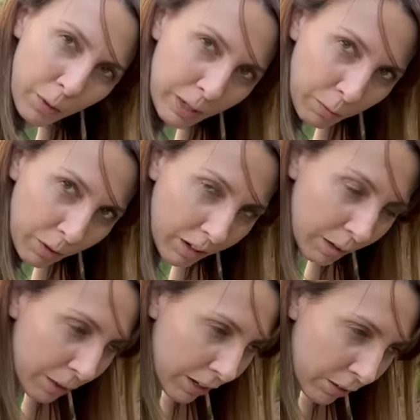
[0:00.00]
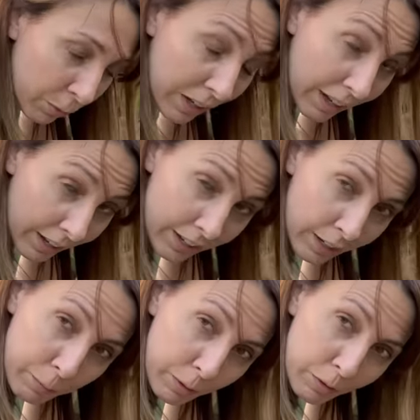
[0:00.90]
way more about the way I
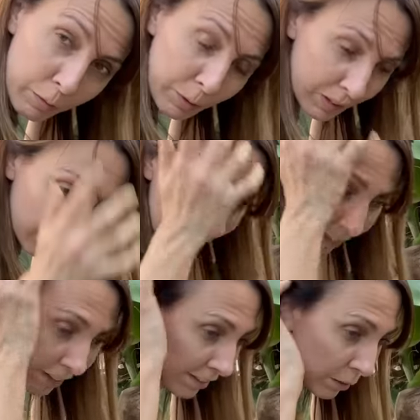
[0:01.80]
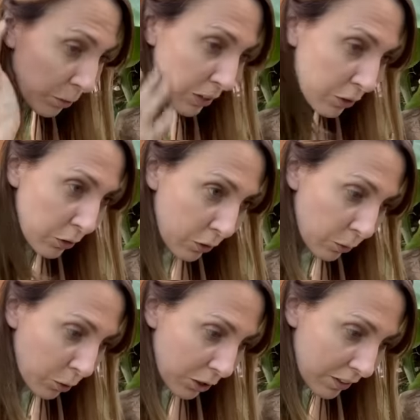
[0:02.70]
compost, because as someone who
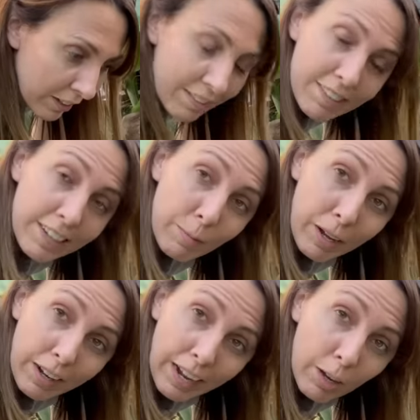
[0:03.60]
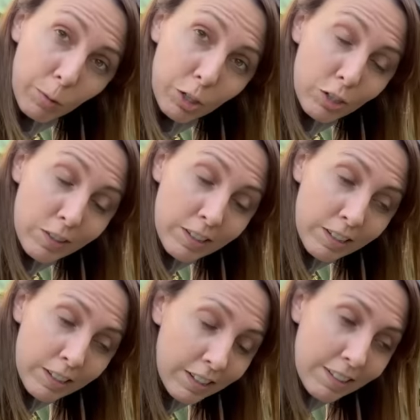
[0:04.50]
worked an insane amount of hours
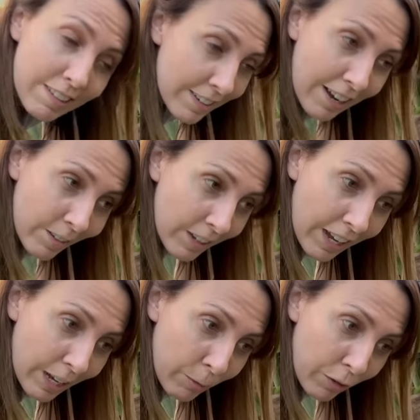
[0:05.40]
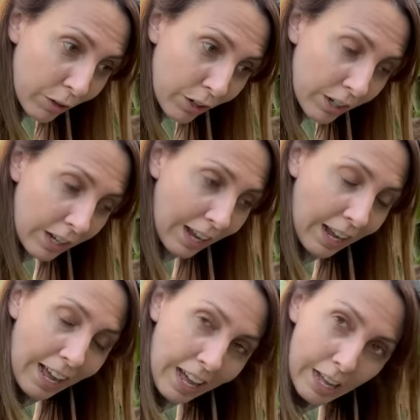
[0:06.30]
didn't have time for
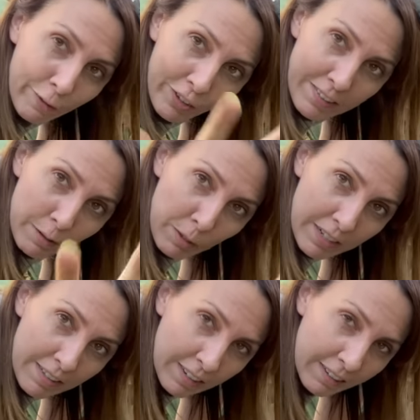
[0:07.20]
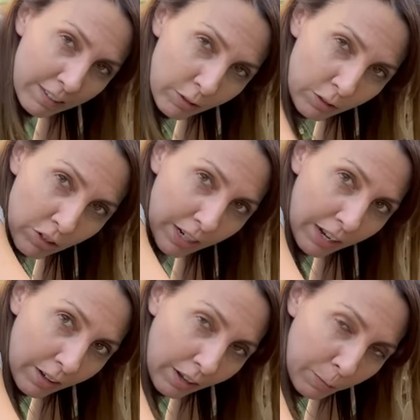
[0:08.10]
high fussy maintenance techniques, you can check
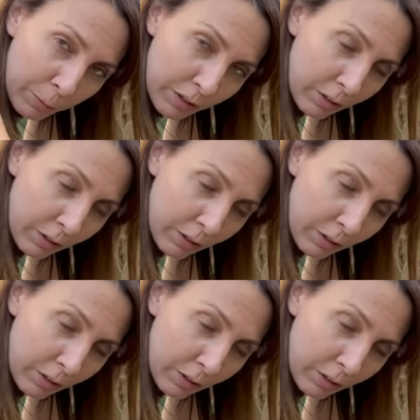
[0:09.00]
out, I'll put this